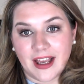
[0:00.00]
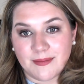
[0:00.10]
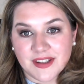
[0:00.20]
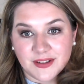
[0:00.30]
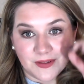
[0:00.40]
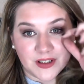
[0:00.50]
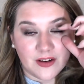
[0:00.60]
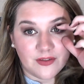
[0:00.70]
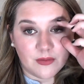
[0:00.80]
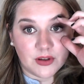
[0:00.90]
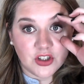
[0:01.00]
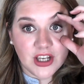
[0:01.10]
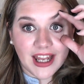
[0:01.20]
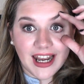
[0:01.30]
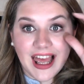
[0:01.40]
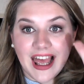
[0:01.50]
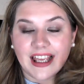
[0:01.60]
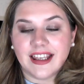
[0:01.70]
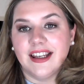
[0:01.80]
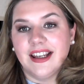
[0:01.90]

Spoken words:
I'm still recovering with jet lag.